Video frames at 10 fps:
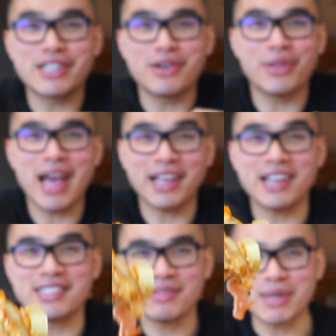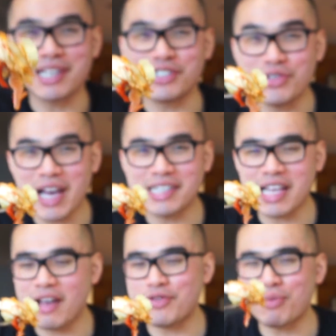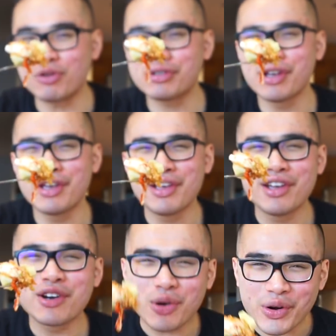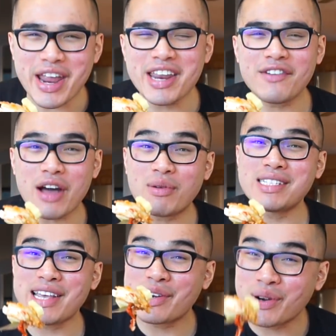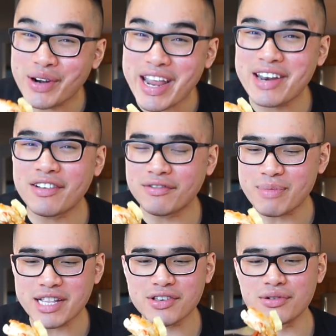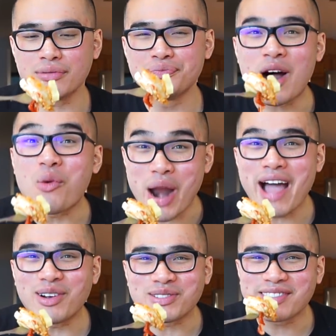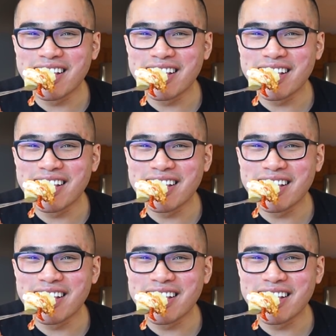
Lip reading: know that, guys, because you guys have the most creative, I want to say creative menu around.